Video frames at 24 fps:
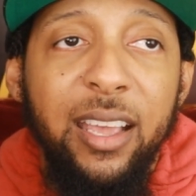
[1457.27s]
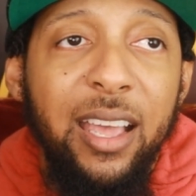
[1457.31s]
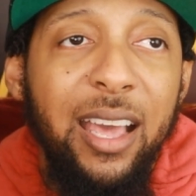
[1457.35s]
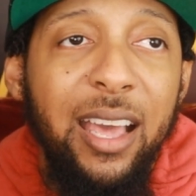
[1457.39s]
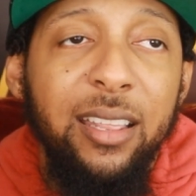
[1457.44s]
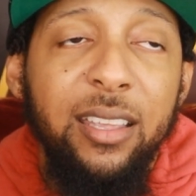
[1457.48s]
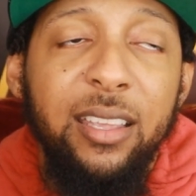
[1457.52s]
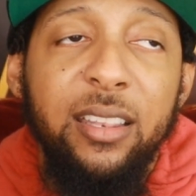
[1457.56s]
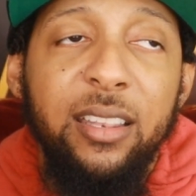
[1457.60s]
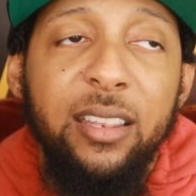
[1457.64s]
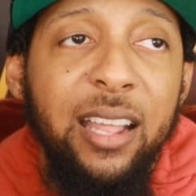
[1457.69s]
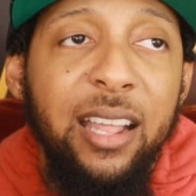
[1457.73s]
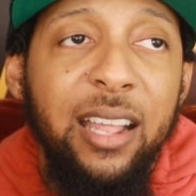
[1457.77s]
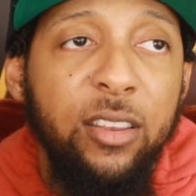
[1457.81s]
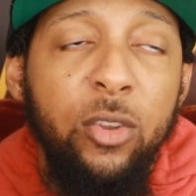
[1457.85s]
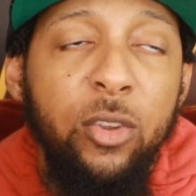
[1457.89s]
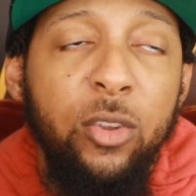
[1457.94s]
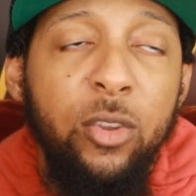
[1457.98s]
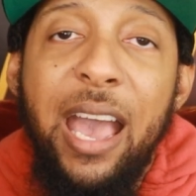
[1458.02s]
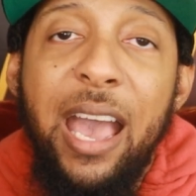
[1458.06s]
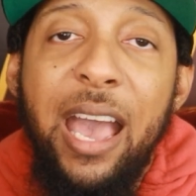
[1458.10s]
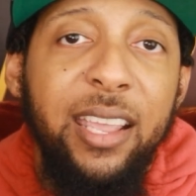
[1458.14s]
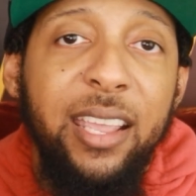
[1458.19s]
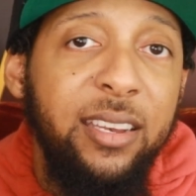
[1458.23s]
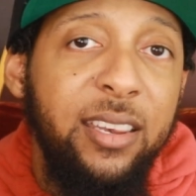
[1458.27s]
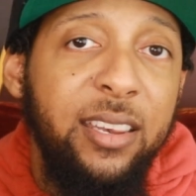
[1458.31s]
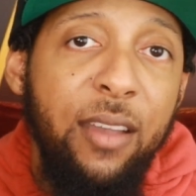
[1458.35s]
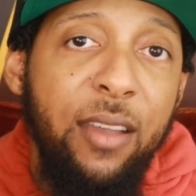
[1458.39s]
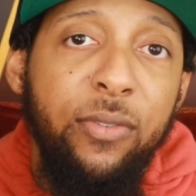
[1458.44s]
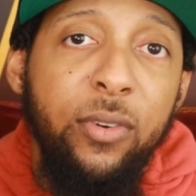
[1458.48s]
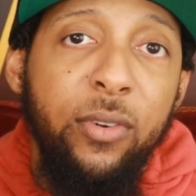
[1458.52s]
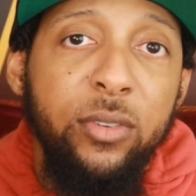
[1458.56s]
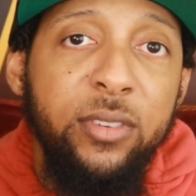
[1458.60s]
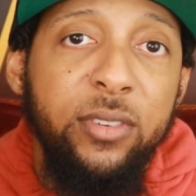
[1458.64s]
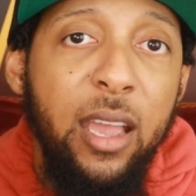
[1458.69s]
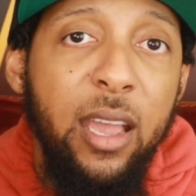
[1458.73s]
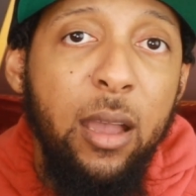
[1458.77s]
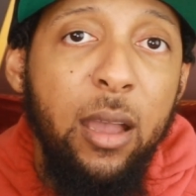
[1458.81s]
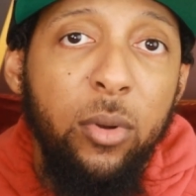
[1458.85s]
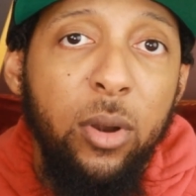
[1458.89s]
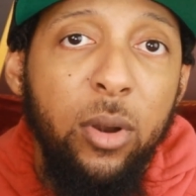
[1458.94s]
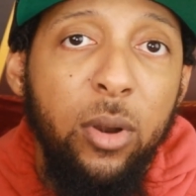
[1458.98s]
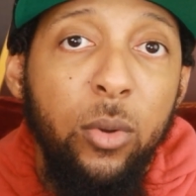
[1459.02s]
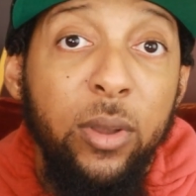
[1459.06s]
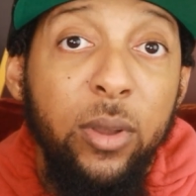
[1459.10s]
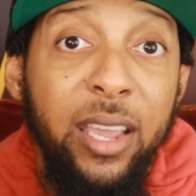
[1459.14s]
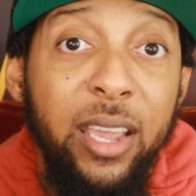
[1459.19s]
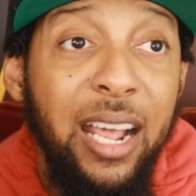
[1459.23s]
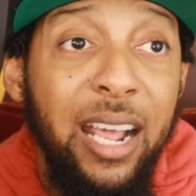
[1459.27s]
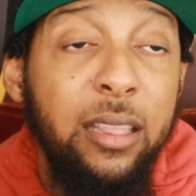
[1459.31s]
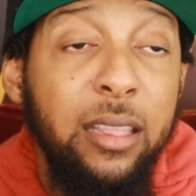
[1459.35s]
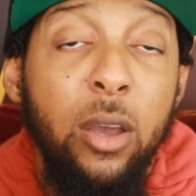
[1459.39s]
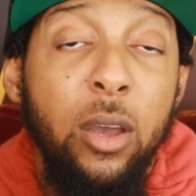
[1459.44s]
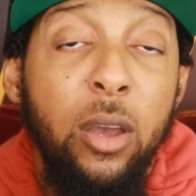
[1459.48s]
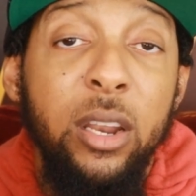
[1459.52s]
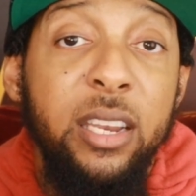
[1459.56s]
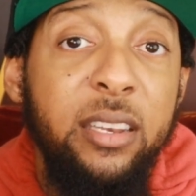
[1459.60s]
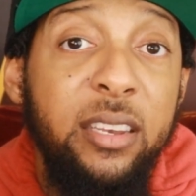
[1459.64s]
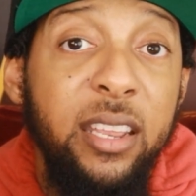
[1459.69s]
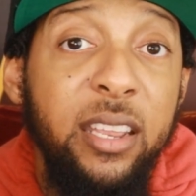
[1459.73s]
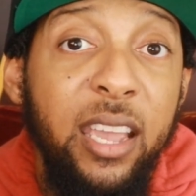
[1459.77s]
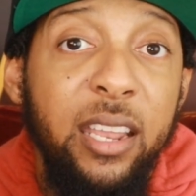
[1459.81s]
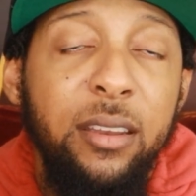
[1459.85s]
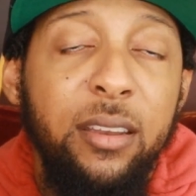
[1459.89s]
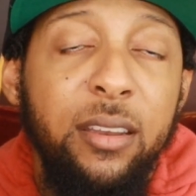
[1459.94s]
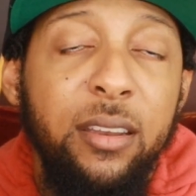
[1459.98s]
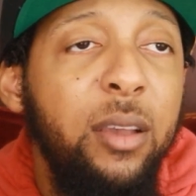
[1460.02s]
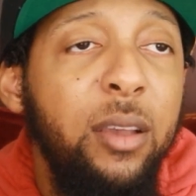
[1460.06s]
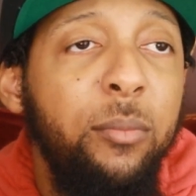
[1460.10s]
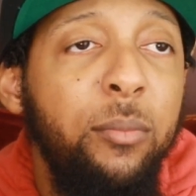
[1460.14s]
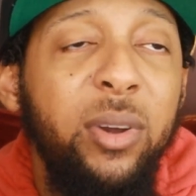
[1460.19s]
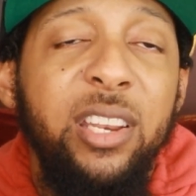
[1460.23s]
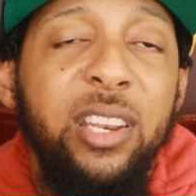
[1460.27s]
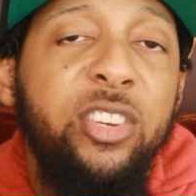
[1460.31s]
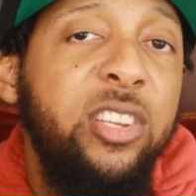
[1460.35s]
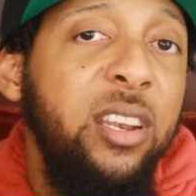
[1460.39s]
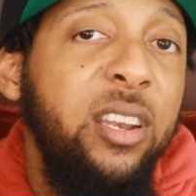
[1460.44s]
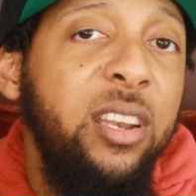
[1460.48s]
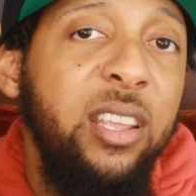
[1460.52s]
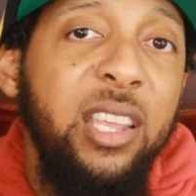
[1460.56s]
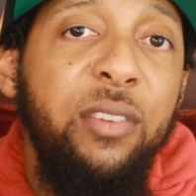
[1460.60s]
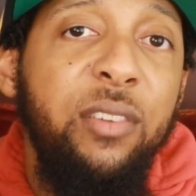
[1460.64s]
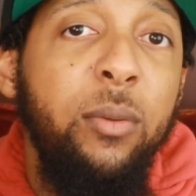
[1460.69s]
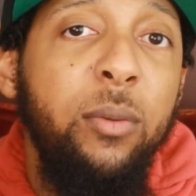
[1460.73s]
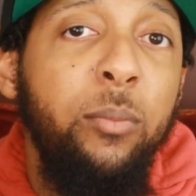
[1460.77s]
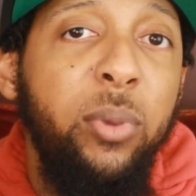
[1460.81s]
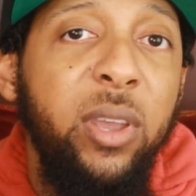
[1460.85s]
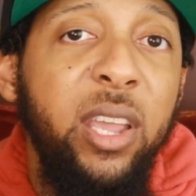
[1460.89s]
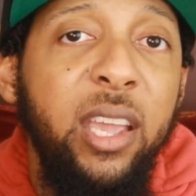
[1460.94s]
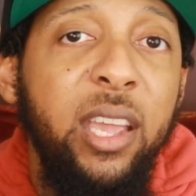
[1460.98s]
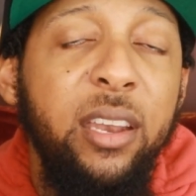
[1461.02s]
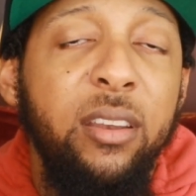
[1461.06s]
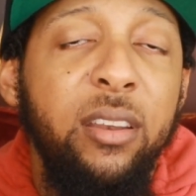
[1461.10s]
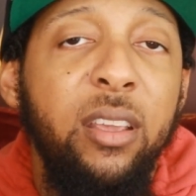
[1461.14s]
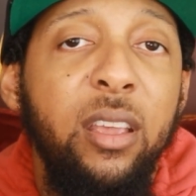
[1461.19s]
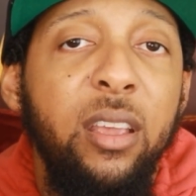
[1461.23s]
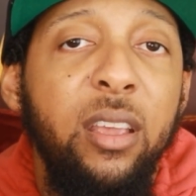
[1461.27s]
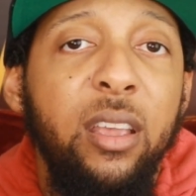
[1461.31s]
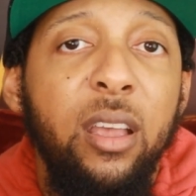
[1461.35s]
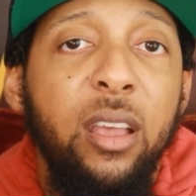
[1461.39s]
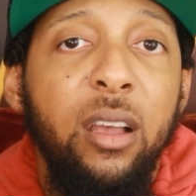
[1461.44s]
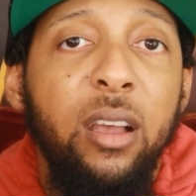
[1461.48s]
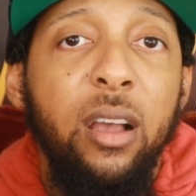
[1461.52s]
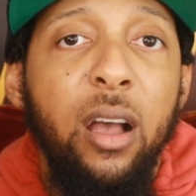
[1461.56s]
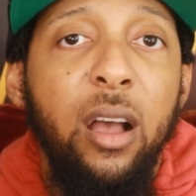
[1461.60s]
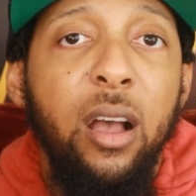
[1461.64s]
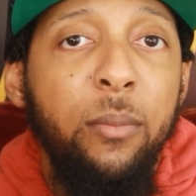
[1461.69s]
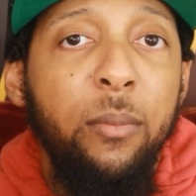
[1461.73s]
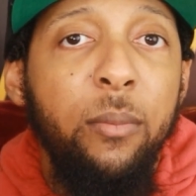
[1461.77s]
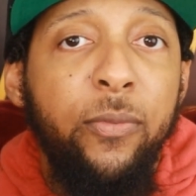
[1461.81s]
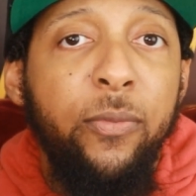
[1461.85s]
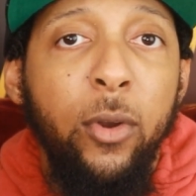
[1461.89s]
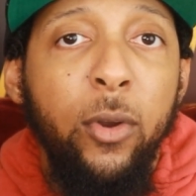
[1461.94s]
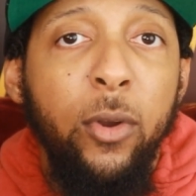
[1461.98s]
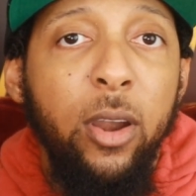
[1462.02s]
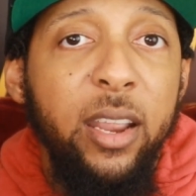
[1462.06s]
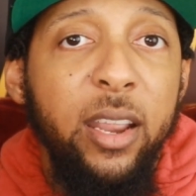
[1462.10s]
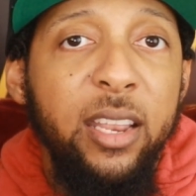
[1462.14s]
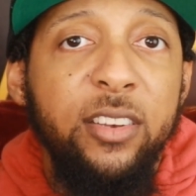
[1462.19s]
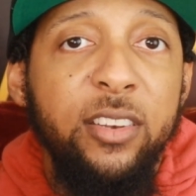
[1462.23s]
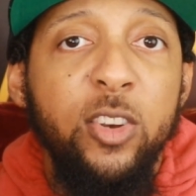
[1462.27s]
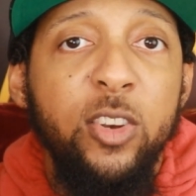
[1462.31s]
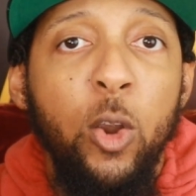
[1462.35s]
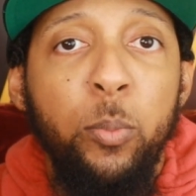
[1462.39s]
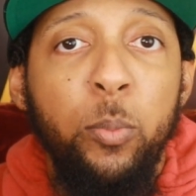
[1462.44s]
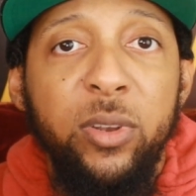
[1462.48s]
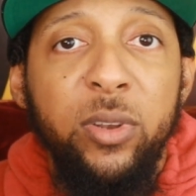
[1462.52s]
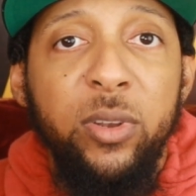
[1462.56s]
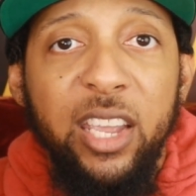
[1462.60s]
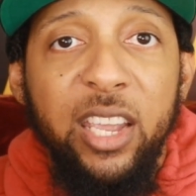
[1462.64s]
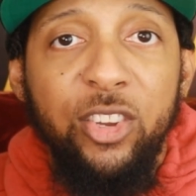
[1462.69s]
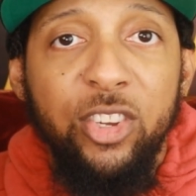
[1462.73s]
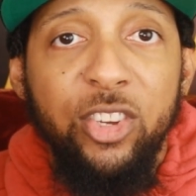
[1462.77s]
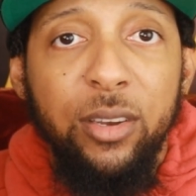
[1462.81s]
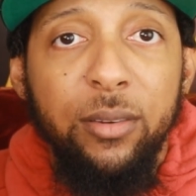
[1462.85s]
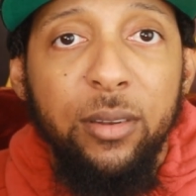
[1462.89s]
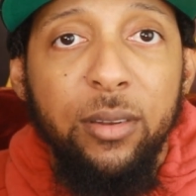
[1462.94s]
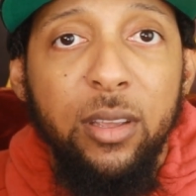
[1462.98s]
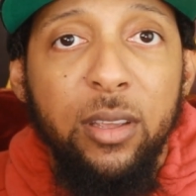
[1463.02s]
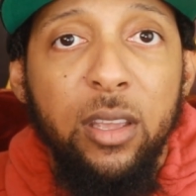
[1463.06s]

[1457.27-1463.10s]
I, I, you got to get that first down, bro. And I thought he did, but it shouldn't even been up for interpretation.